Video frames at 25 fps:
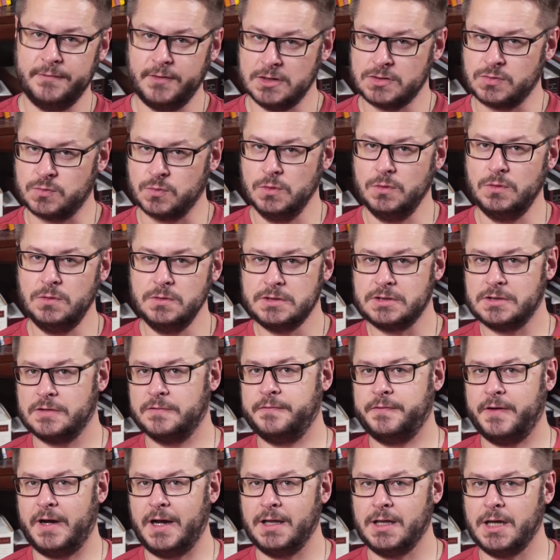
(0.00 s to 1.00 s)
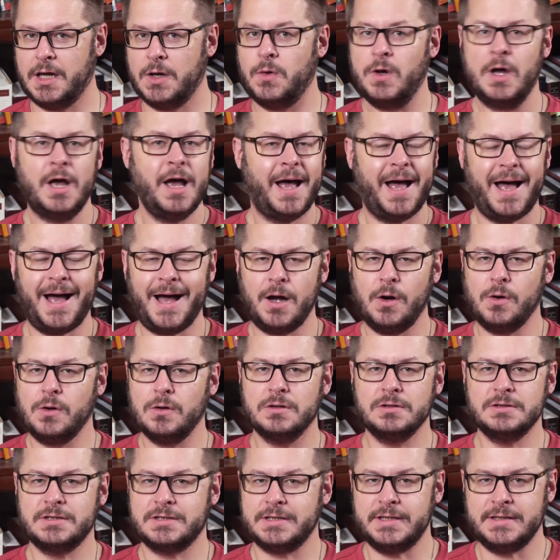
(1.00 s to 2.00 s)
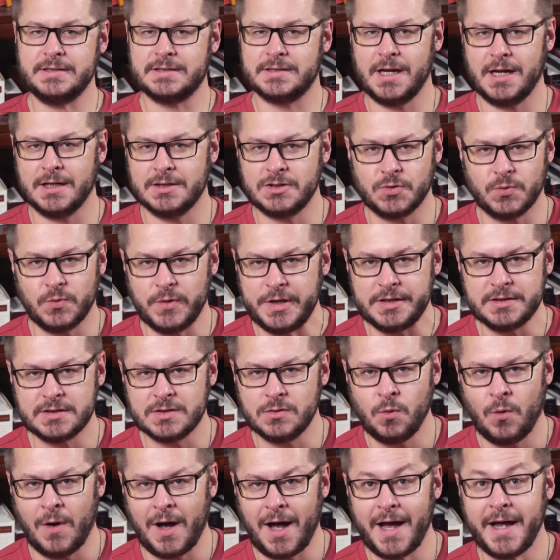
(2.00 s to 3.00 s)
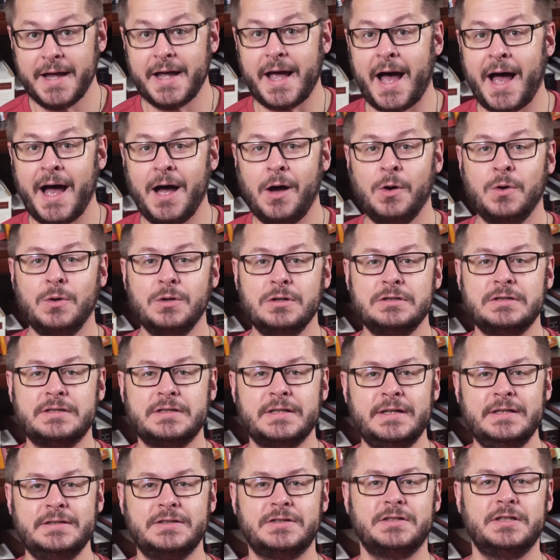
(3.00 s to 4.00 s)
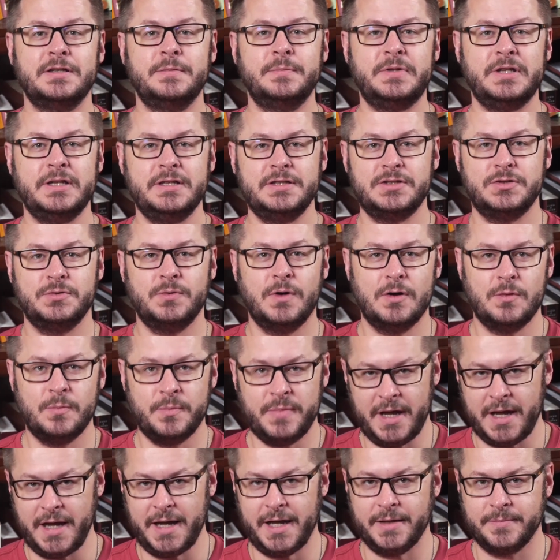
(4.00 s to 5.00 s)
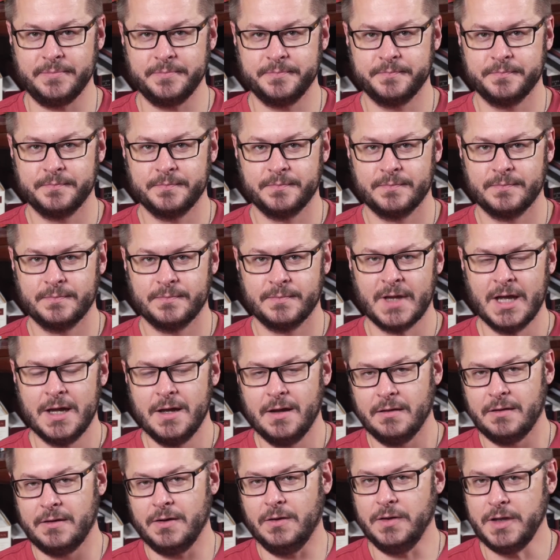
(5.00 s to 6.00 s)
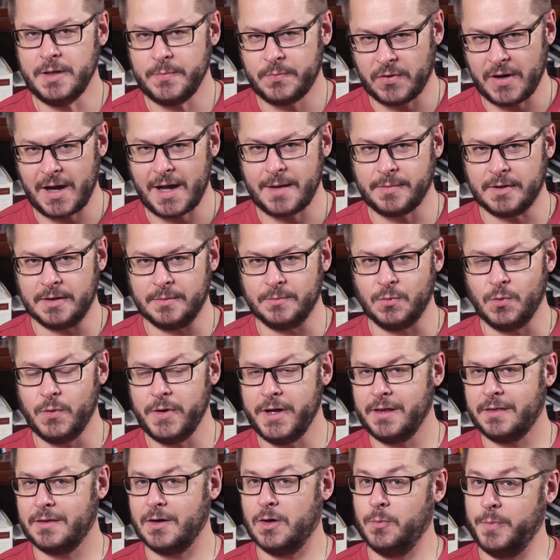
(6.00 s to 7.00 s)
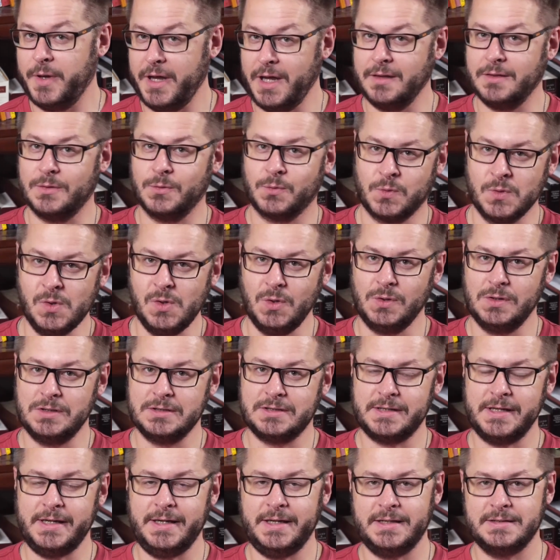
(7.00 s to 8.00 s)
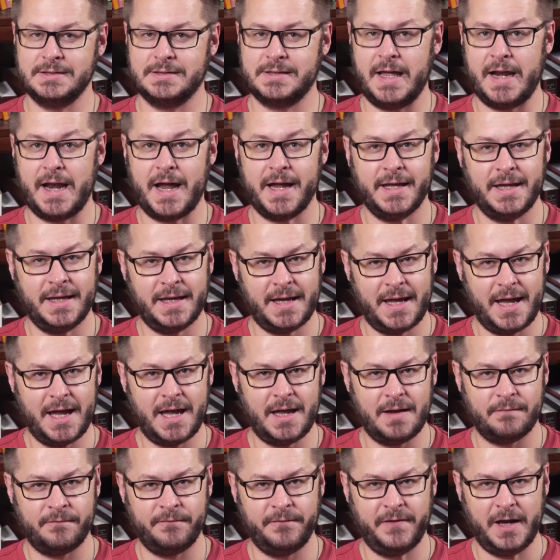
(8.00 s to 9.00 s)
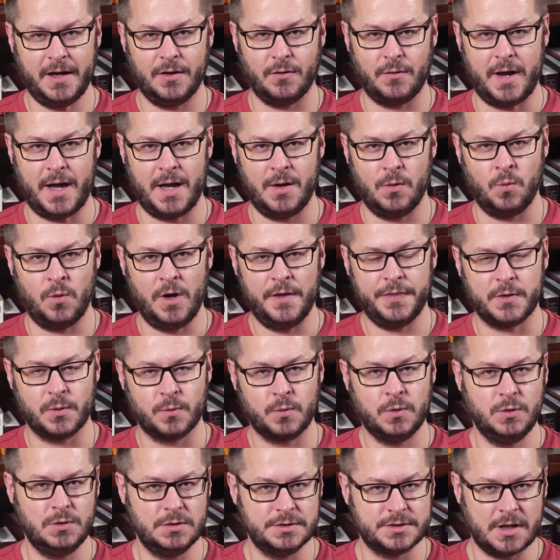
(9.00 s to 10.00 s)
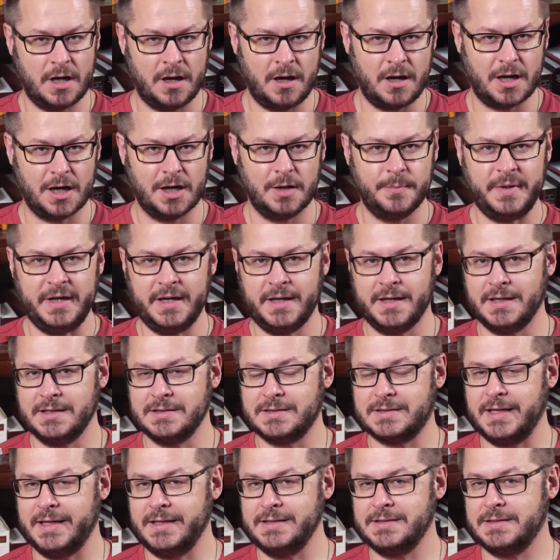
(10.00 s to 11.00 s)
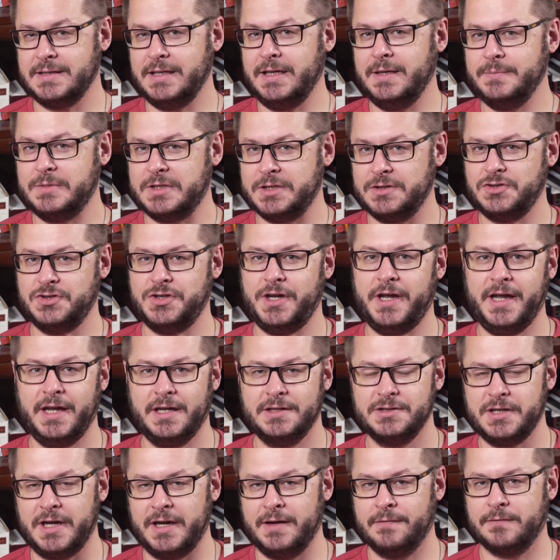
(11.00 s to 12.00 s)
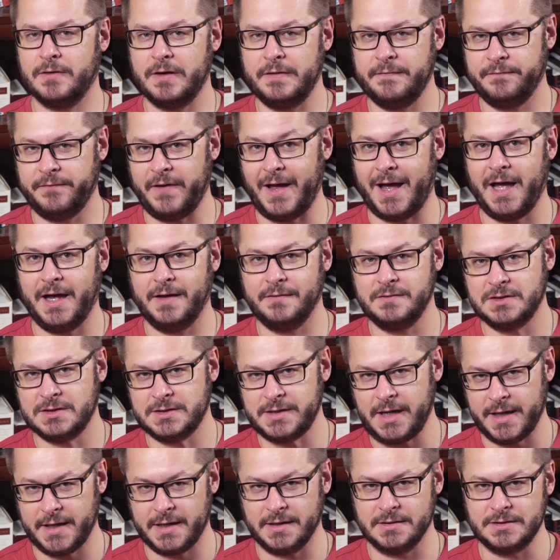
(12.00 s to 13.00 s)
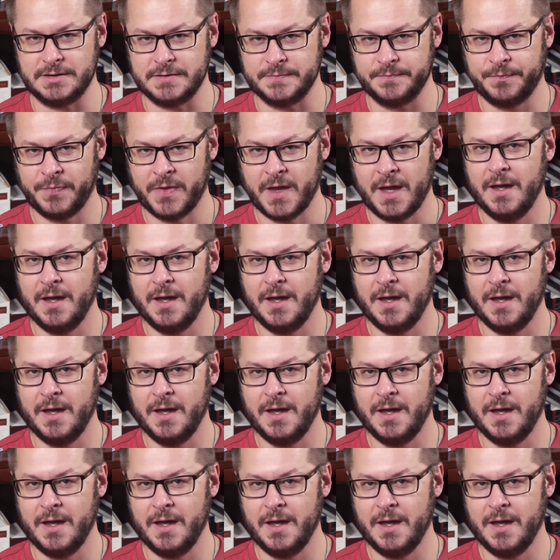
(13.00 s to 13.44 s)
give us rules to follow, ours is not to reason why, ours is simply to obey. The only problem with obeying the rules is that I can't figure out what the rules are because they seem to change every five seconds.